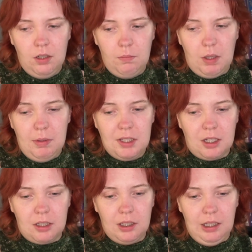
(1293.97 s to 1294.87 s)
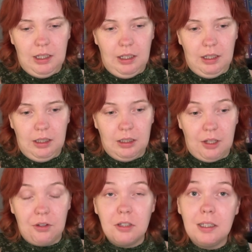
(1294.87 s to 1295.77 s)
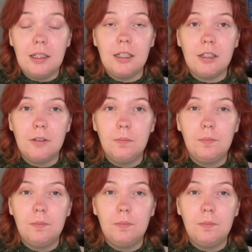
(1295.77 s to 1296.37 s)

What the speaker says: maybe start another knitting